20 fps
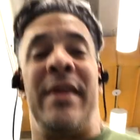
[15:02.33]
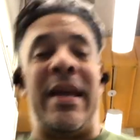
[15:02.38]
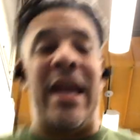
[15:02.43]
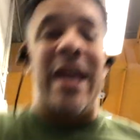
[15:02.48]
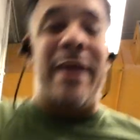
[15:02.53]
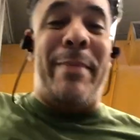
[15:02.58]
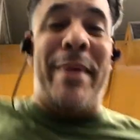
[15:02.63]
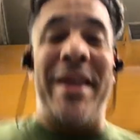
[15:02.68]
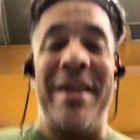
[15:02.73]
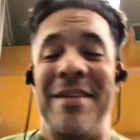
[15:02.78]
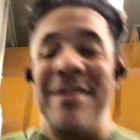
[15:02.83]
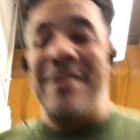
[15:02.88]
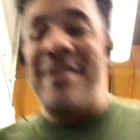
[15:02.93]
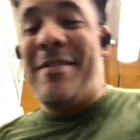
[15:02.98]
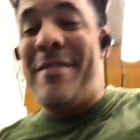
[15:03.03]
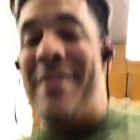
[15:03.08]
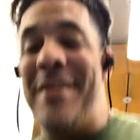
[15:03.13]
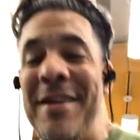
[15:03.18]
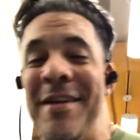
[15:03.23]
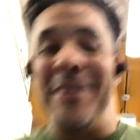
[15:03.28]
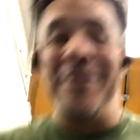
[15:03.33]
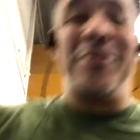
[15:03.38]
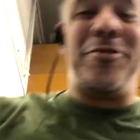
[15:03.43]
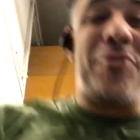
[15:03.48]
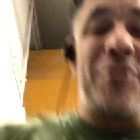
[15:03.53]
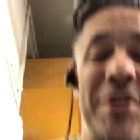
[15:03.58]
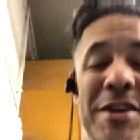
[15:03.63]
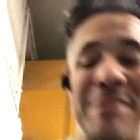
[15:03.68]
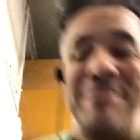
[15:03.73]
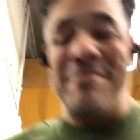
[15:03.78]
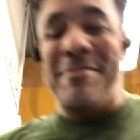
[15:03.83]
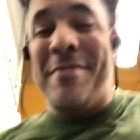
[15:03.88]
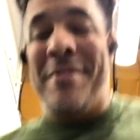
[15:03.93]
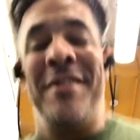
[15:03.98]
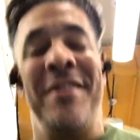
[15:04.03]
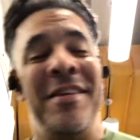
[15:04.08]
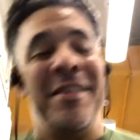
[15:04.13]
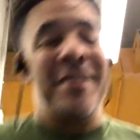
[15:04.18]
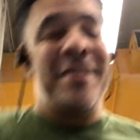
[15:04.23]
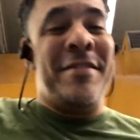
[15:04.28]
gaming, stream,
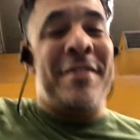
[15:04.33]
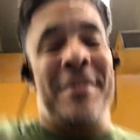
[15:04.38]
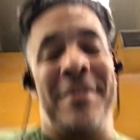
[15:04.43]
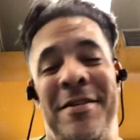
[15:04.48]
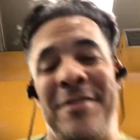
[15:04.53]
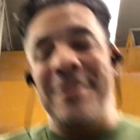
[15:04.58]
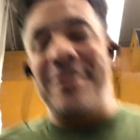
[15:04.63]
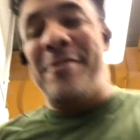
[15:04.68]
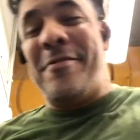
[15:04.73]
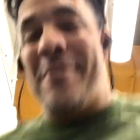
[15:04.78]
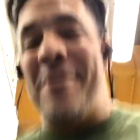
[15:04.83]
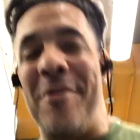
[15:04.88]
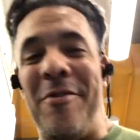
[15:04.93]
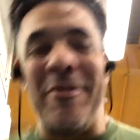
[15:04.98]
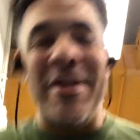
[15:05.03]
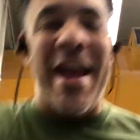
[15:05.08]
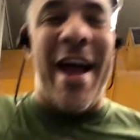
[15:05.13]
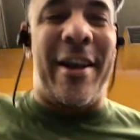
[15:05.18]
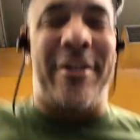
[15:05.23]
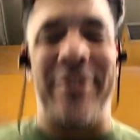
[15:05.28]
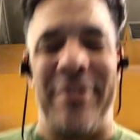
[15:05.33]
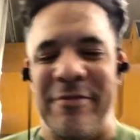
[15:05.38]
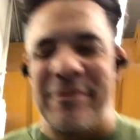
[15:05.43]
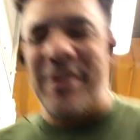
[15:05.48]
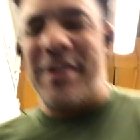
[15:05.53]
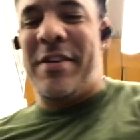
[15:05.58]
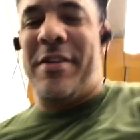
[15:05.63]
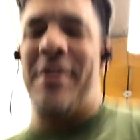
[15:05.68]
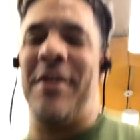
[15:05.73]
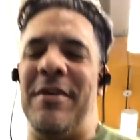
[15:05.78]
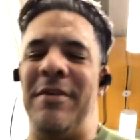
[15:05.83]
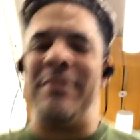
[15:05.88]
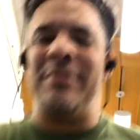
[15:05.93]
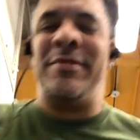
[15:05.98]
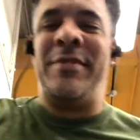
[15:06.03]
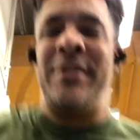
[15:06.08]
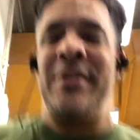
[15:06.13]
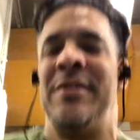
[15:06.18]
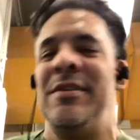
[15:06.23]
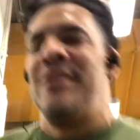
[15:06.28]
or reaction video.
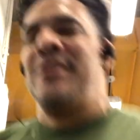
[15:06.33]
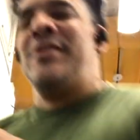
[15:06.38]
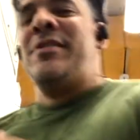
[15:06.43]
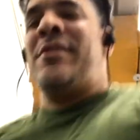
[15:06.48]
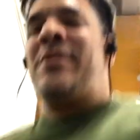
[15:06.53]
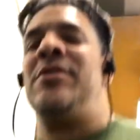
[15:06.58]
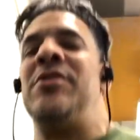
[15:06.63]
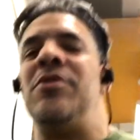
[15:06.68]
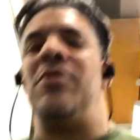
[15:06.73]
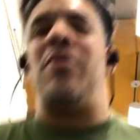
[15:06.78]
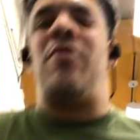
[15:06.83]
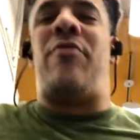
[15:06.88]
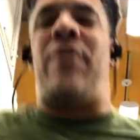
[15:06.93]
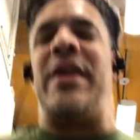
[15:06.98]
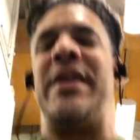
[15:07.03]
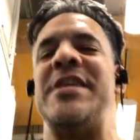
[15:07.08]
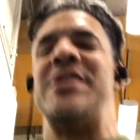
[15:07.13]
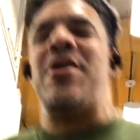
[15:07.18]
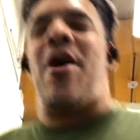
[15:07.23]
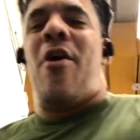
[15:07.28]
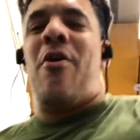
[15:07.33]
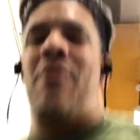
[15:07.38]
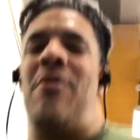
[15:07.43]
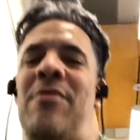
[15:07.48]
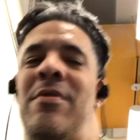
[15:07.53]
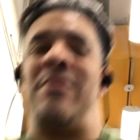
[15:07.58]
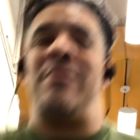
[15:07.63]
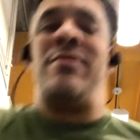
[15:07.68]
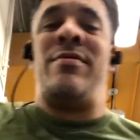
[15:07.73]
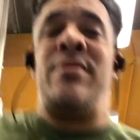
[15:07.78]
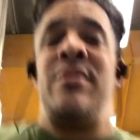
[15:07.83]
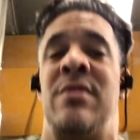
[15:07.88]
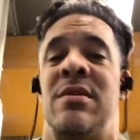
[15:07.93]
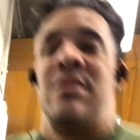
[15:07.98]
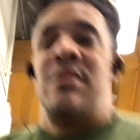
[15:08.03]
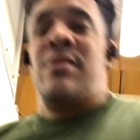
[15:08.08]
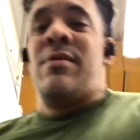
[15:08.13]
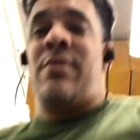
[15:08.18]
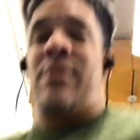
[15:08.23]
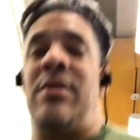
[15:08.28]
You already know.
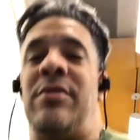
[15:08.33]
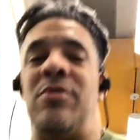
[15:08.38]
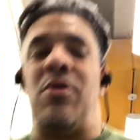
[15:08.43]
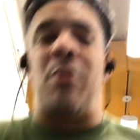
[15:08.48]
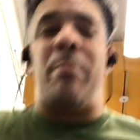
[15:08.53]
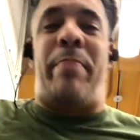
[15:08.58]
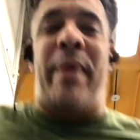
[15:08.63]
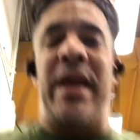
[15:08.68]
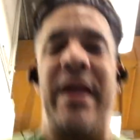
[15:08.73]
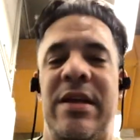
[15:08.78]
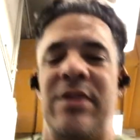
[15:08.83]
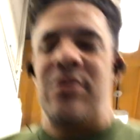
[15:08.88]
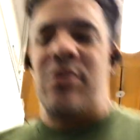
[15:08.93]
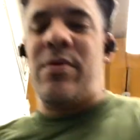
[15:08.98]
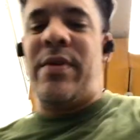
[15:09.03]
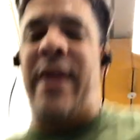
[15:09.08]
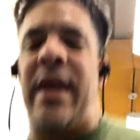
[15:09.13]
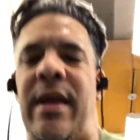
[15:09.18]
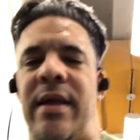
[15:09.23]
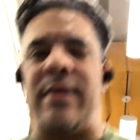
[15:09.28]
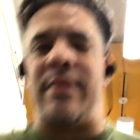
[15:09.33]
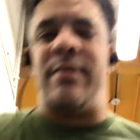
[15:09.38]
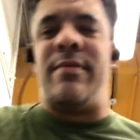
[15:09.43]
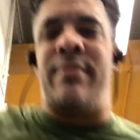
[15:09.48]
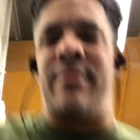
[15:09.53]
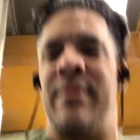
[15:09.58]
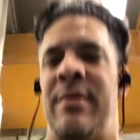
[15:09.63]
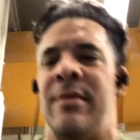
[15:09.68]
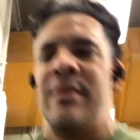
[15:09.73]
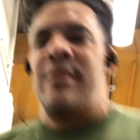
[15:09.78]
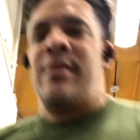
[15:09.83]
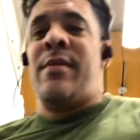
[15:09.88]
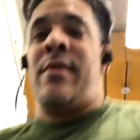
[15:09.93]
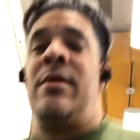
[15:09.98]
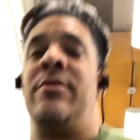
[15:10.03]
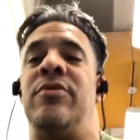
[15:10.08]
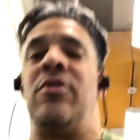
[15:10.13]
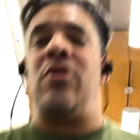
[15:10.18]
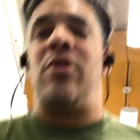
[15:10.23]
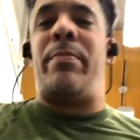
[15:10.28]
No pain, no gain.
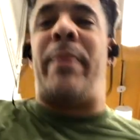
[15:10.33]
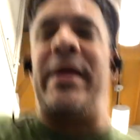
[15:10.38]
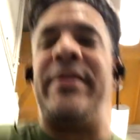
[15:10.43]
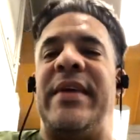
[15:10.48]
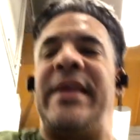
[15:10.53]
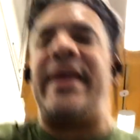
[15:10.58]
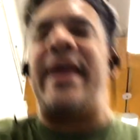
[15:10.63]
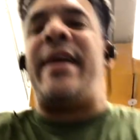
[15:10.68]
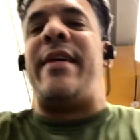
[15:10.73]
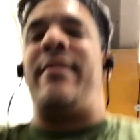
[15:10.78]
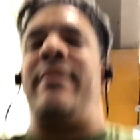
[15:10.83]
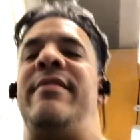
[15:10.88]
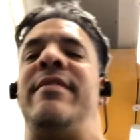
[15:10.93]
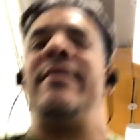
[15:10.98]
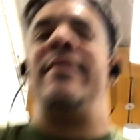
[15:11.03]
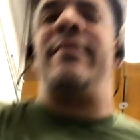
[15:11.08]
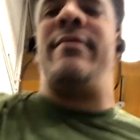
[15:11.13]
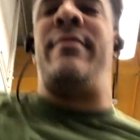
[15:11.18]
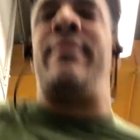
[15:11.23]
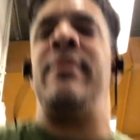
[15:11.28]
It's all about the gains.